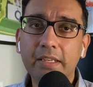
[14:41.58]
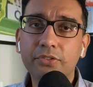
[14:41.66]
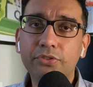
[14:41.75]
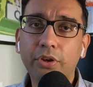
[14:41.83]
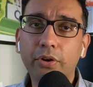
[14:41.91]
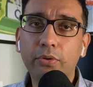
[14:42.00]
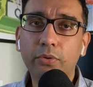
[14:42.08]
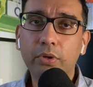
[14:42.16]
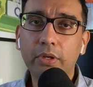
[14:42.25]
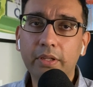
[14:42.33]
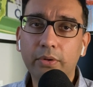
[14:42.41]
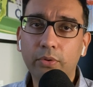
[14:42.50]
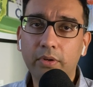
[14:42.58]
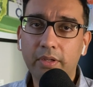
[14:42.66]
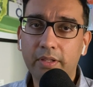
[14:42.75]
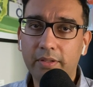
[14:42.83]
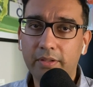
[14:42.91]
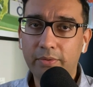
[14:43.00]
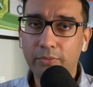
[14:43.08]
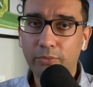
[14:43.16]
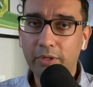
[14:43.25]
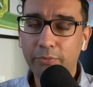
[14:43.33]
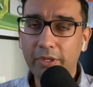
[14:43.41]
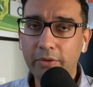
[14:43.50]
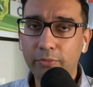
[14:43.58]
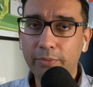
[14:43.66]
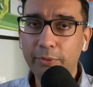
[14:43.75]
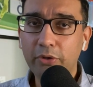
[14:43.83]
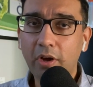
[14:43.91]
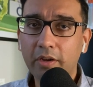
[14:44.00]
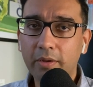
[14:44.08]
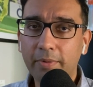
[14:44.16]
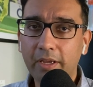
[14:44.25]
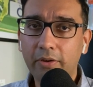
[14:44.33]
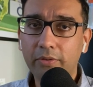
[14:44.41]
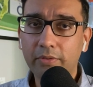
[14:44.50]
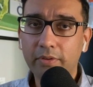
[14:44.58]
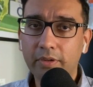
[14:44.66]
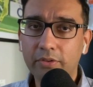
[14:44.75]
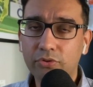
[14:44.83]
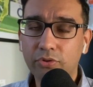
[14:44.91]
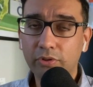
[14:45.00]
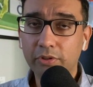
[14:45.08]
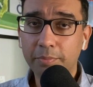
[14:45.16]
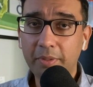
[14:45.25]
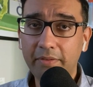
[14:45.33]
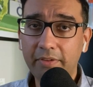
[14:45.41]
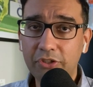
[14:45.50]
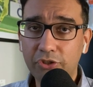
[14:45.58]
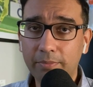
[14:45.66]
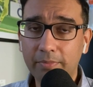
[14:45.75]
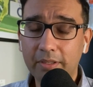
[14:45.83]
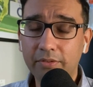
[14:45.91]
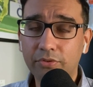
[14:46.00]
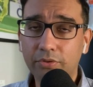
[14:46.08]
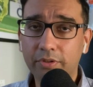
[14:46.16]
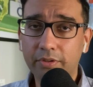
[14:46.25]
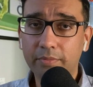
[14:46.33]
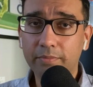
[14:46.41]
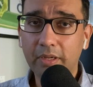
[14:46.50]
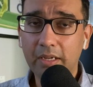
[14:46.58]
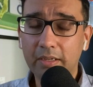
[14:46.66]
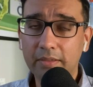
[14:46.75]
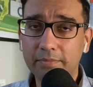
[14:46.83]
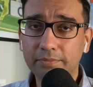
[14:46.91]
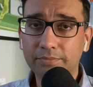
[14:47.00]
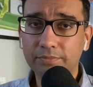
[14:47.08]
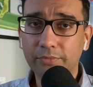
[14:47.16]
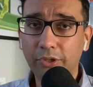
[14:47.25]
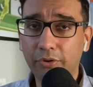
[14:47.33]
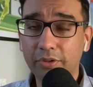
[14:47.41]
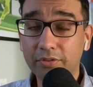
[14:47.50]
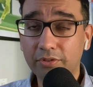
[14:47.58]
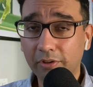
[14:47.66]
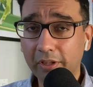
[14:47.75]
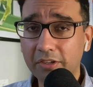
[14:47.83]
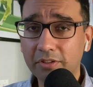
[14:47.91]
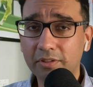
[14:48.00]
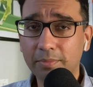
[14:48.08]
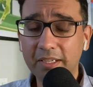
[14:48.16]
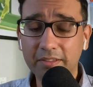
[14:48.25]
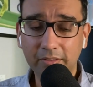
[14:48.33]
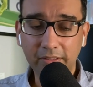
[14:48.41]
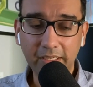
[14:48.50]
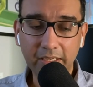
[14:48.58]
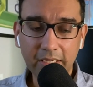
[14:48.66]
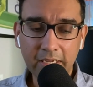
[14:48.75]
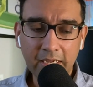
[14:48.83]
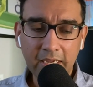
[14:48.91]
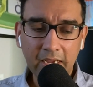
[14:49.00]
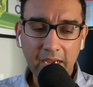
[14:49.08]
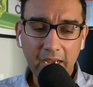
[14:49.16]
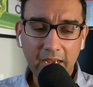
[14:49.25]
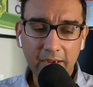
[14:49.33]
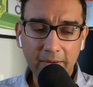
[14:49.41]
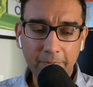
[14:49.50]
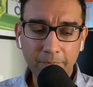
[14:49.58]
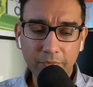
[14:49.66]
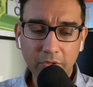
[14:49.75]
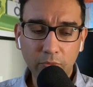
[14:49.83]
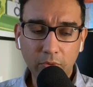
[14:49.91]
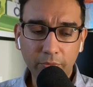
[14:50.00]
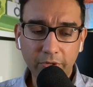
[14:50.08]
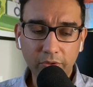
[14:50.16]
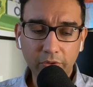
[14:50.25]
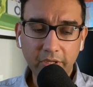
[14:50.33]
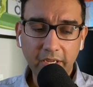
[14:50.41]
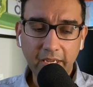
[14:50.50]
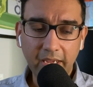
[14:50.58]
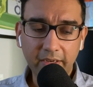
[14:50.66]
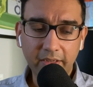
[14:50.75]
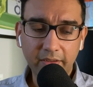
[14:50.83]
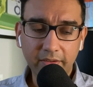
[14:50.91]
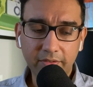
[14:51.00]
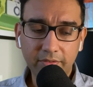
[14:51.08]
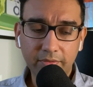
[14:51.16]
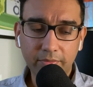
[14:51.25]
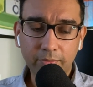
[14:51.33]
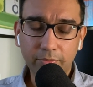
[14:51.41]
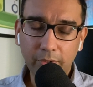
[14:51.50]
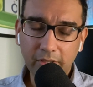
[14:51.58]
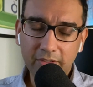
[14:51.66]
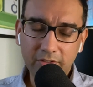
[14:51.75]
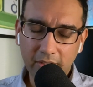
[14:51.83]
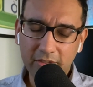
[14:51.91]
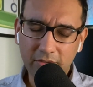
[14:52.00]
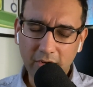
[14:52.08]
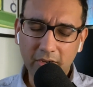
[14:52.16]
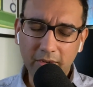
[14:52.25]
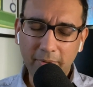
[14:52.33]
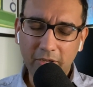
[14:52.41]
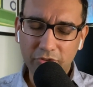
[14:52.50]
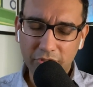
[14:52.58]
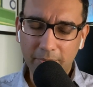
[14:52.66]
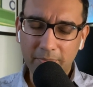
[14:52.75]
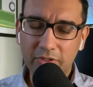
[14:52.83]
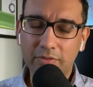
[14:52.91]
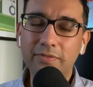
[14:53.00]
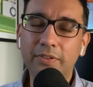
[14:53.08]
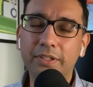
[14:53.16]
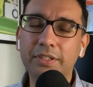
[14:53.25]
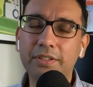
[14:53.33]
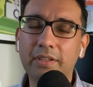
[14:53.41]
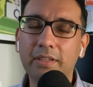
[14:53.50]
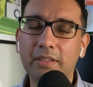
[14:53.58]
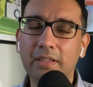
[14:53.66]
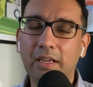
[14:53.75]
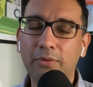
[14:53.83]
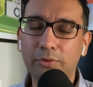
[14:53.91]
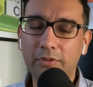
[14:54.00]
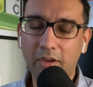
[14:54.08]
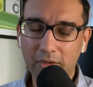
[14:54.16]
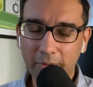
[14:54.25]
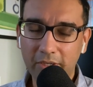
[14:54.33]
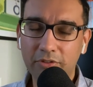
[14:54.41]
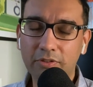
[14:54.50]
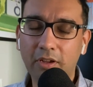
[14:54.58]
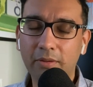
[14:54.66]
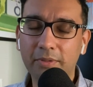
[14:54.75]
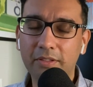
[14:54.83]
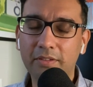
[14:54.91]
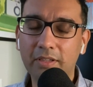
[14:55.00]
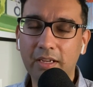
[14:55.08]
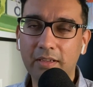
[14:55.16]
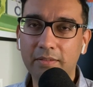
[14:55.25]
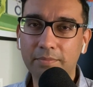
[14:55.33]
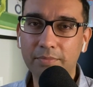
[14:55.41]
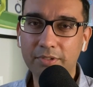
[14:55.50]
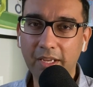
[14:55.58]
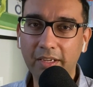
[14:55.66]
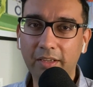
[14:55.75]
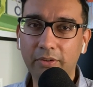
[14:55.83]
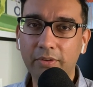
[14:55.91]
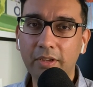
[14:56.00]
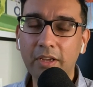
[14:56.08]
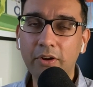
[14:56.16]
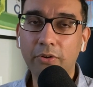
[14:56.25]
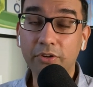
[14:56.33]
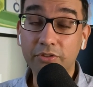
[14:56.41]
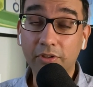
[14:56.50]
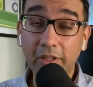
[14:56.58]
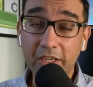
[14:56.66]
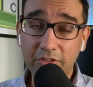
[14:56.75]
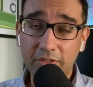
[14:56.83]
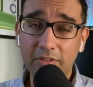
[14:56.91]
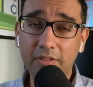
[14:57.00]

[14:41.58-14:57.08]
So when we when we talk about solar P V shipments or um, you know installations, basically, um, what we're looking at is Well, let's let's talk about shipments first. Uh, we'll talk about installments uh, second, or installations